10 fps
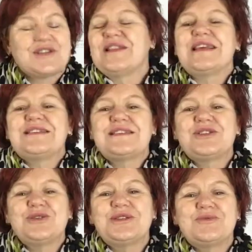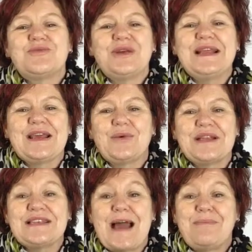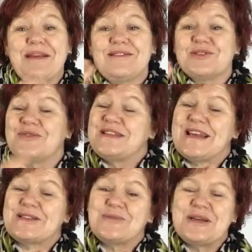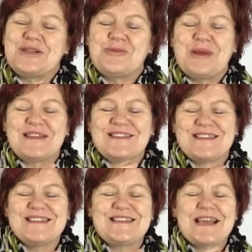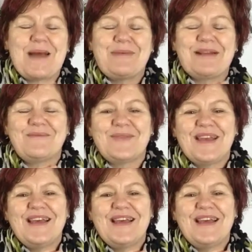So let's just do some really quick tapping, because obviously that's what we do best, is tapping.